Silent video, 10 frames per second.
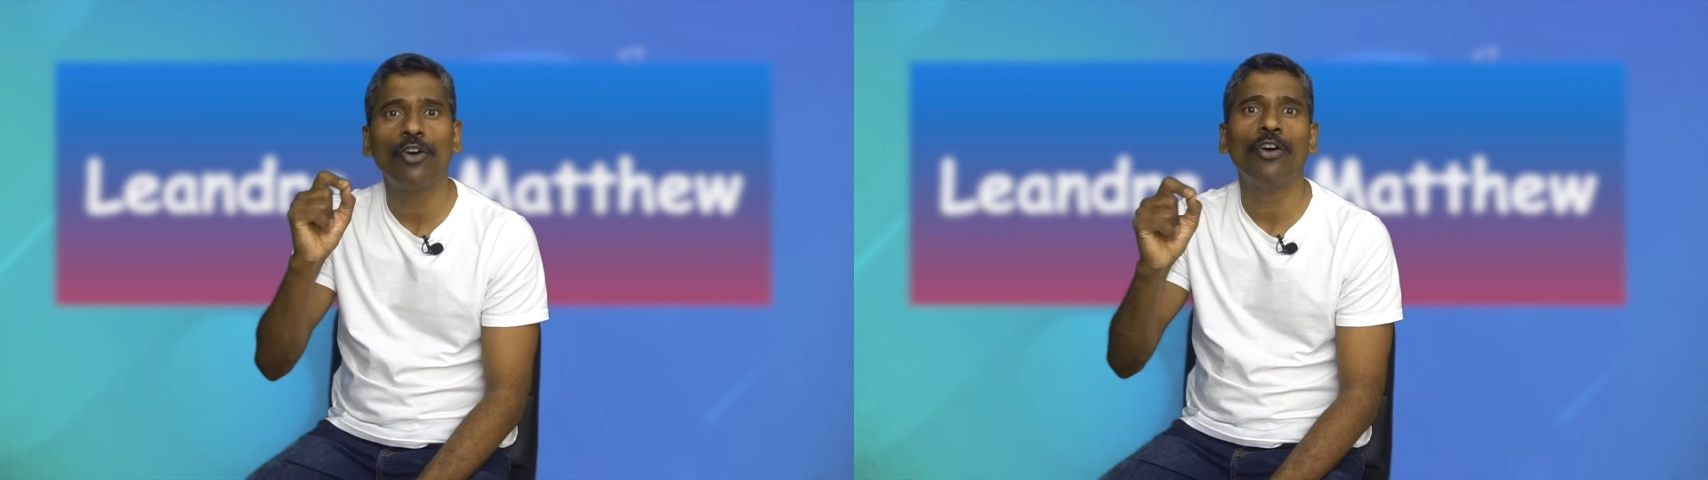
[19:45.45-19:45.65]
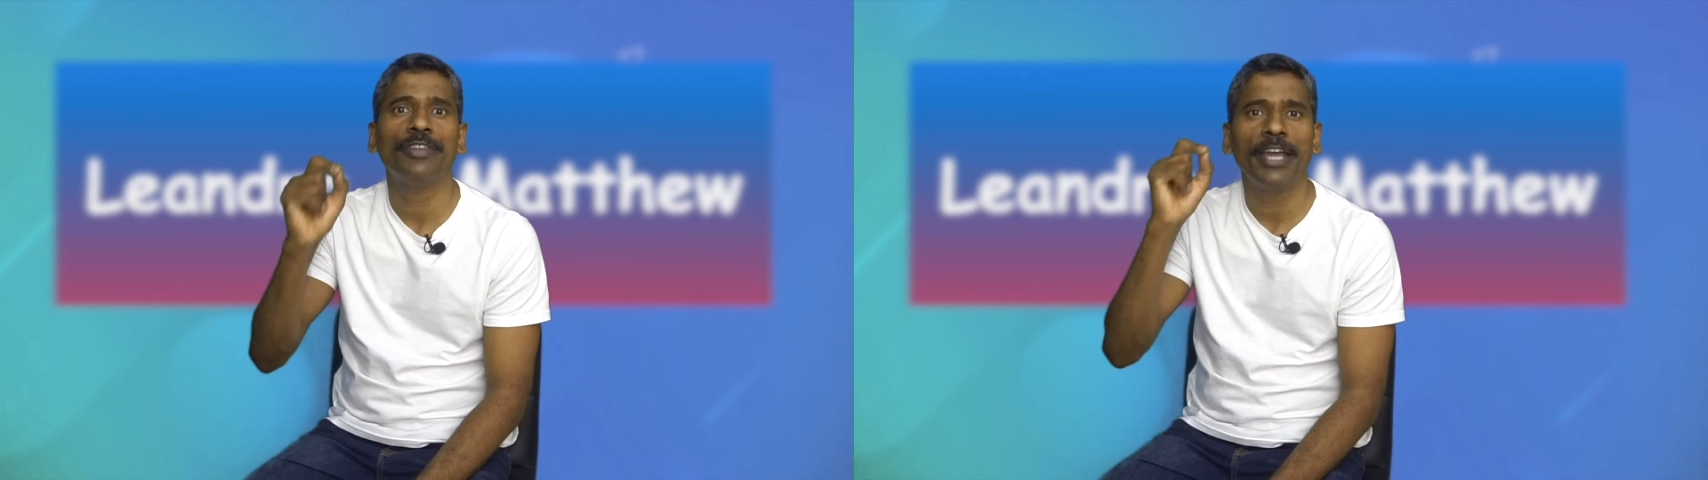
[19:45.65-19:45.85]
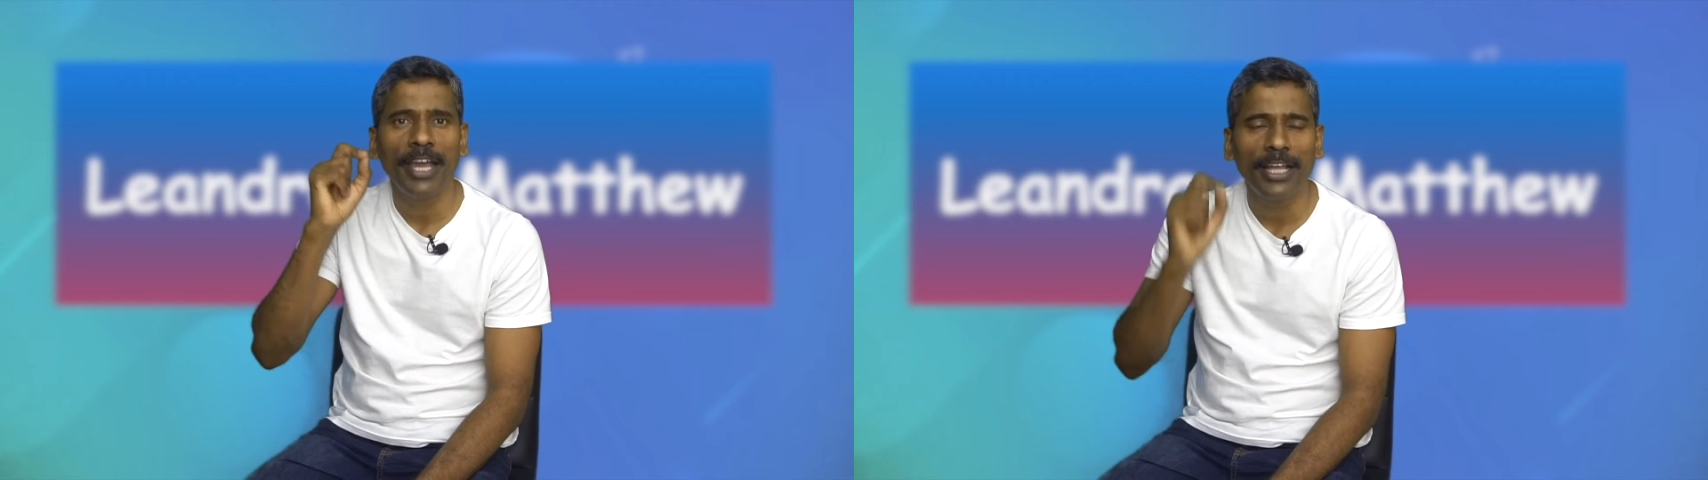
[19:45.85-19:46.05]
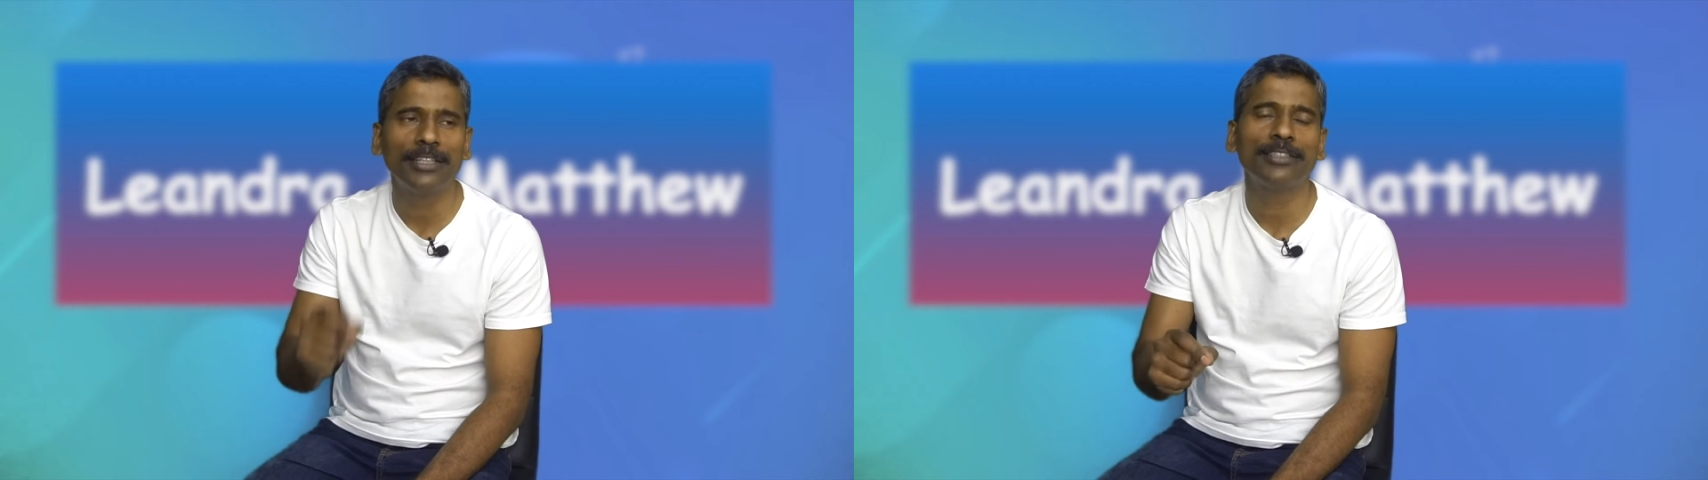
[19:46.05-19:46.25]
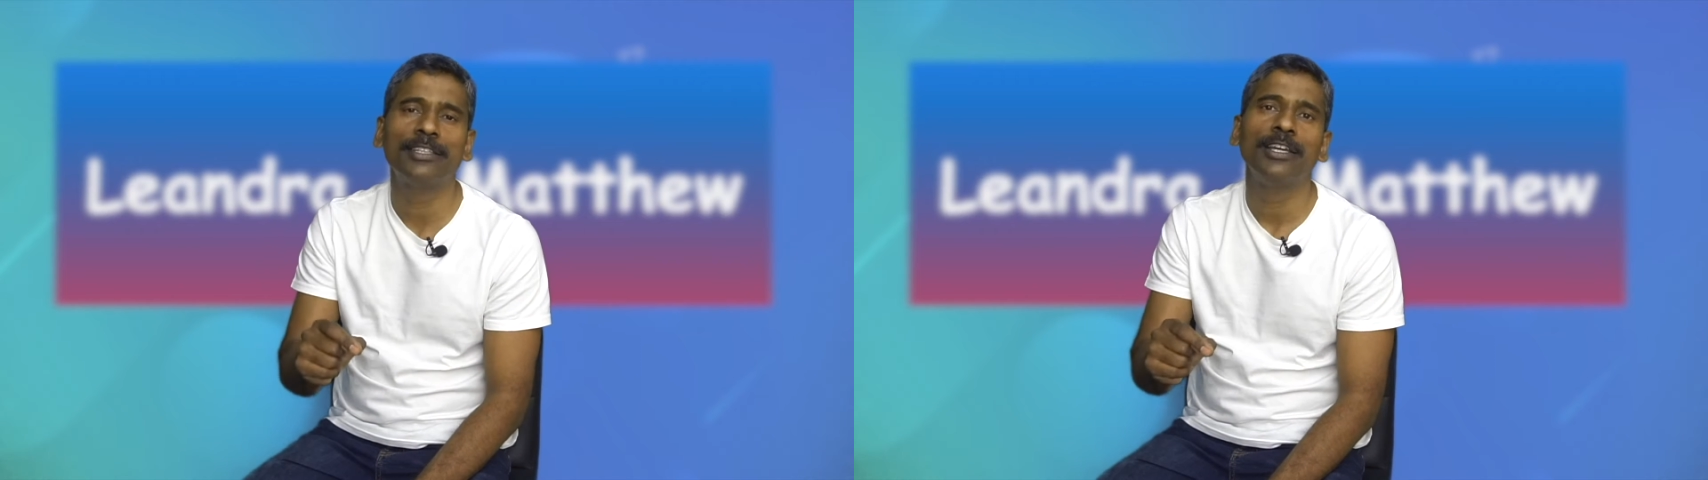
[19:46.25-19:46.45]
on the
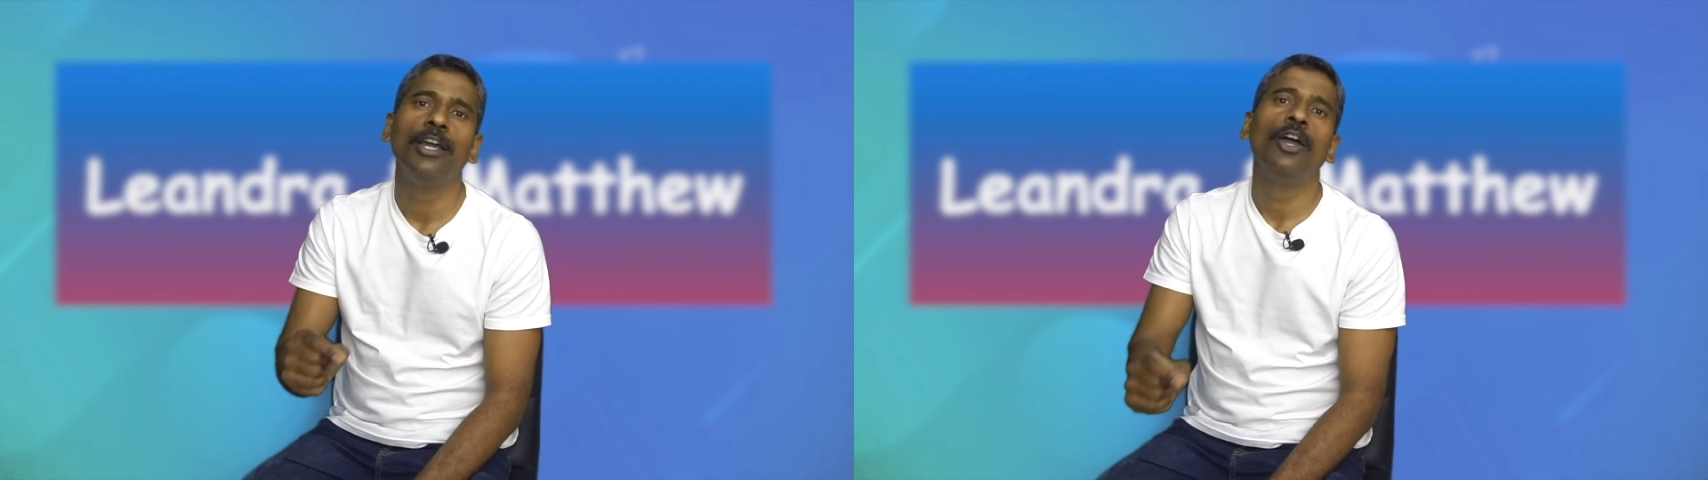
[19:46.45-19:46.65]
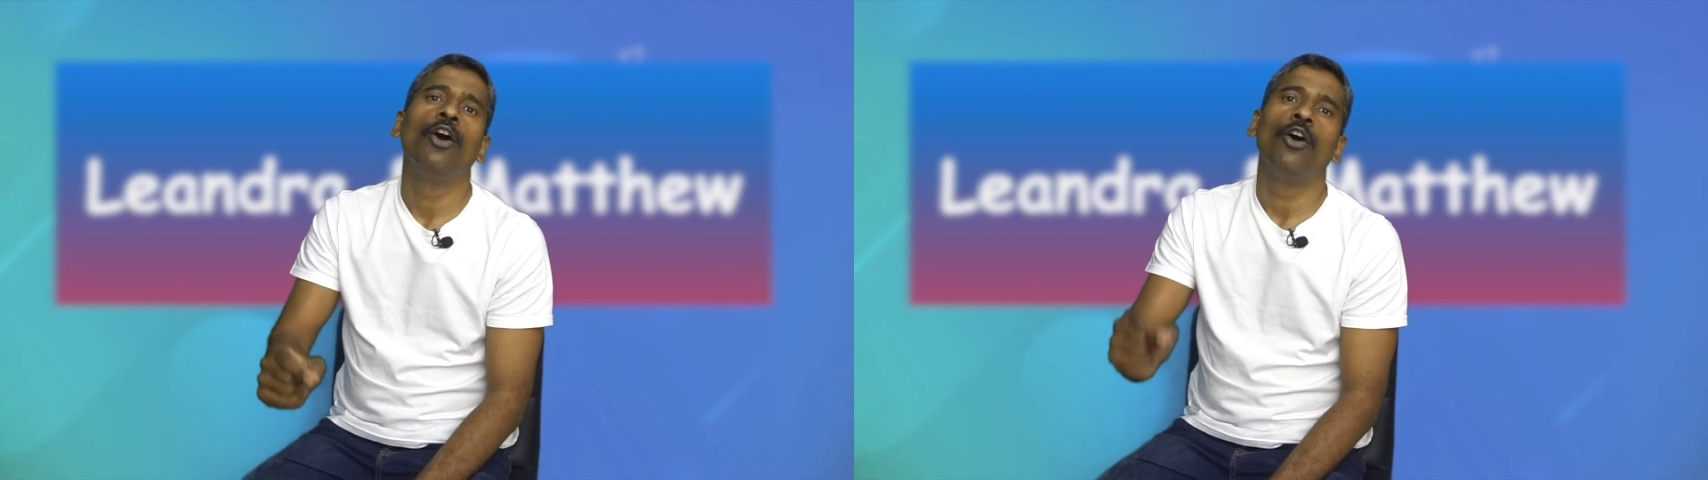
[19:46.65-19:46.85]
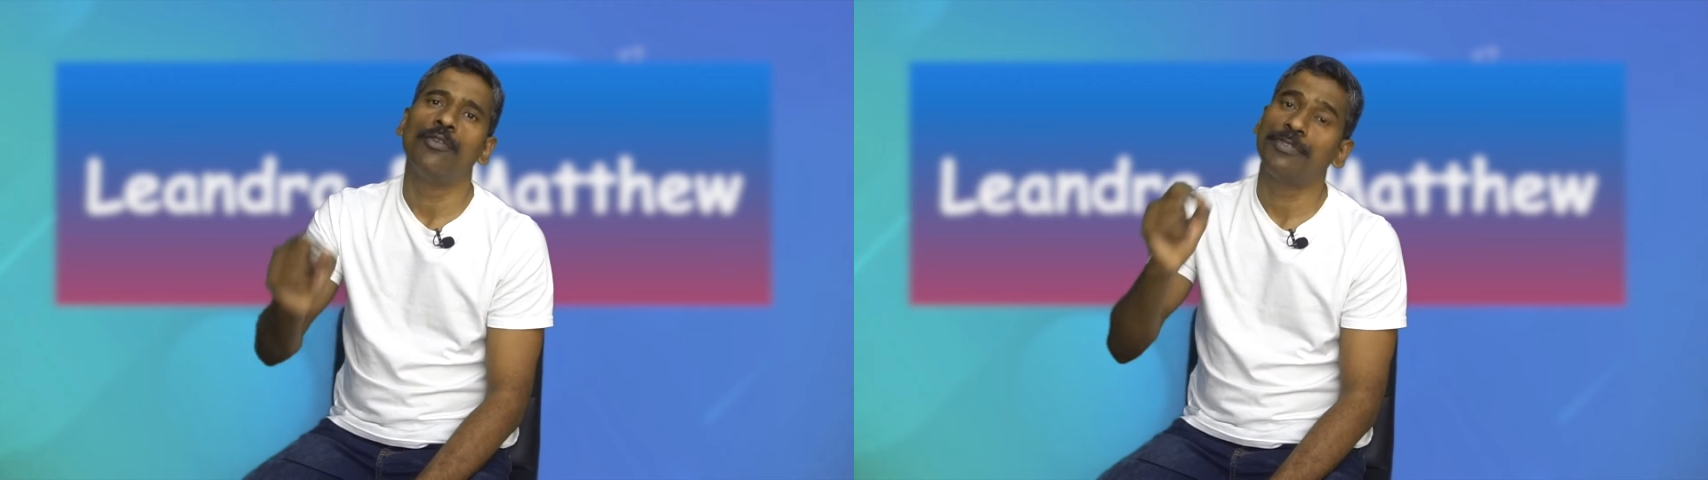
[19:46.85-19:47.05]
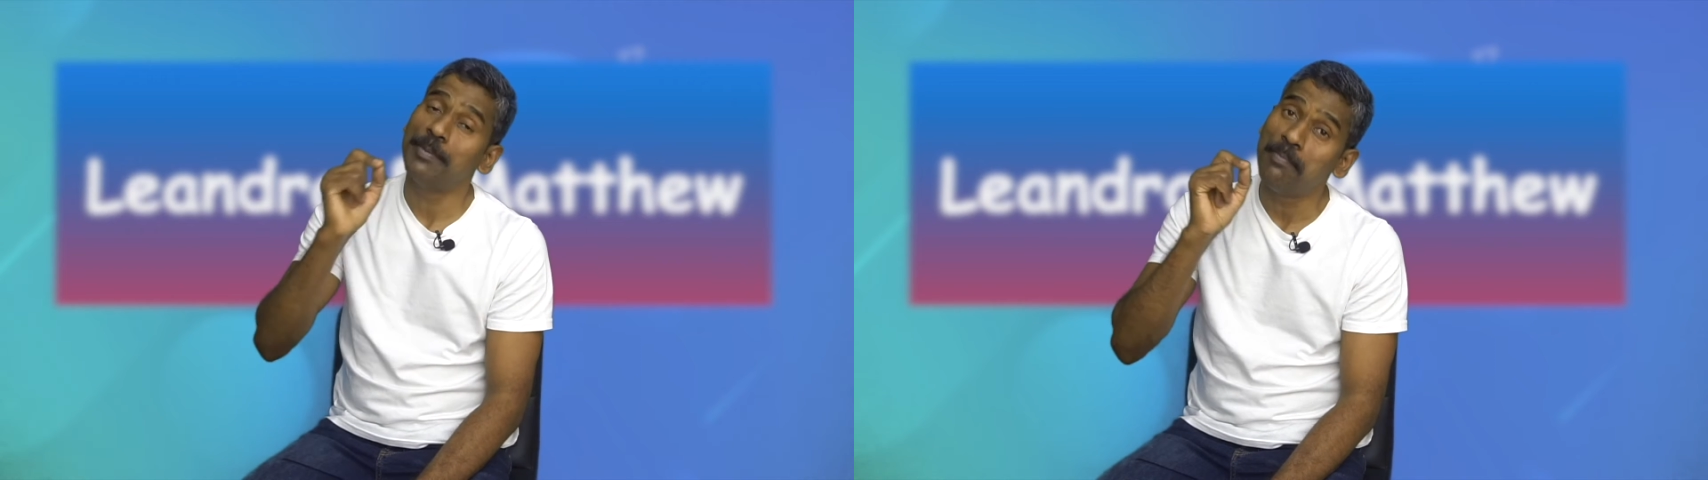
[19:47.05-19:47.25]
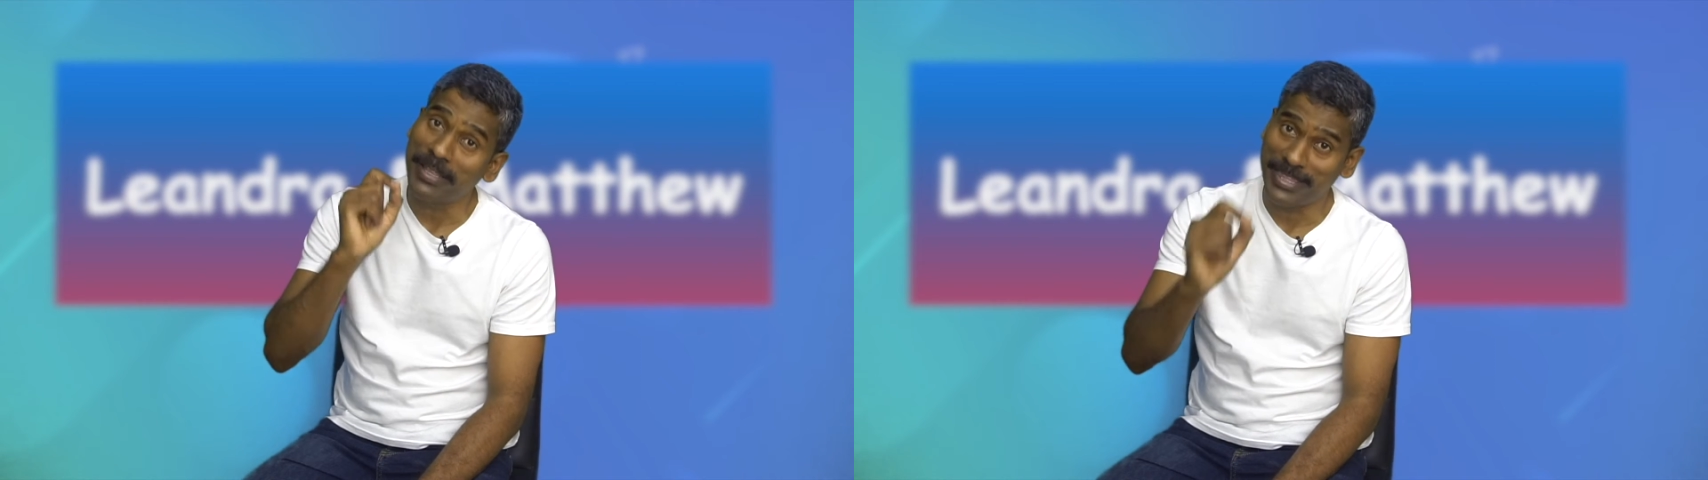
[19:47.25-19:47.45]
health of the
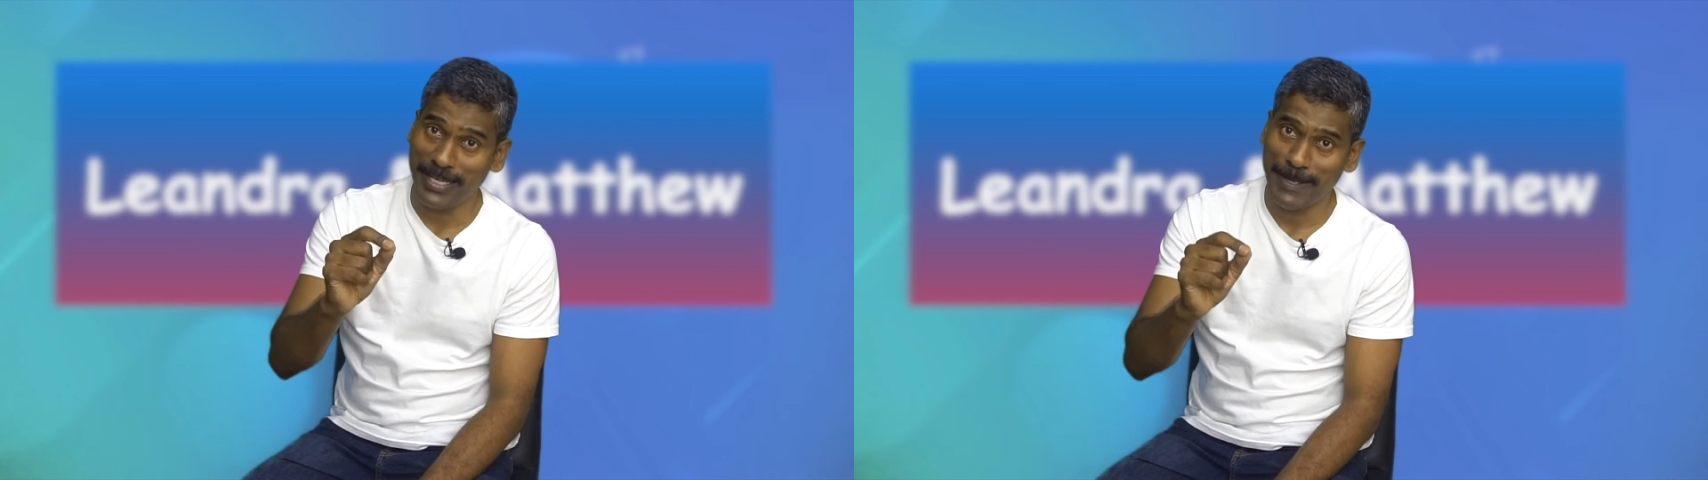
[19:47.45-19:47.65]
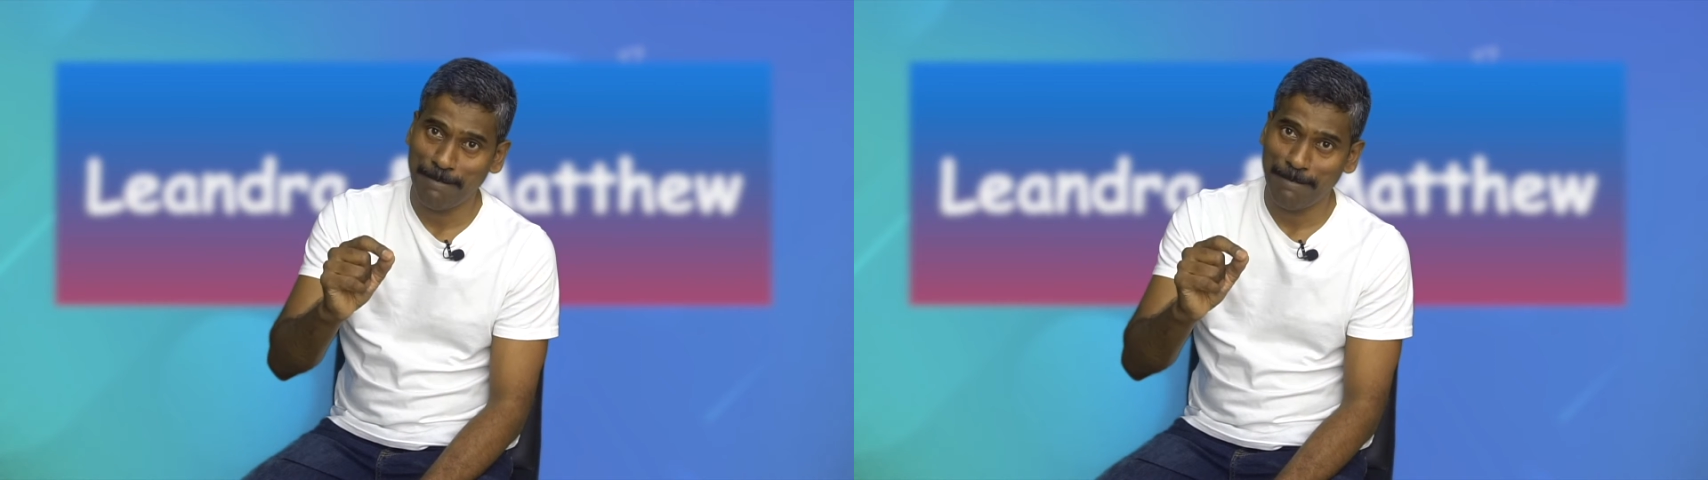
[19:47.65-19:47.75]
mother.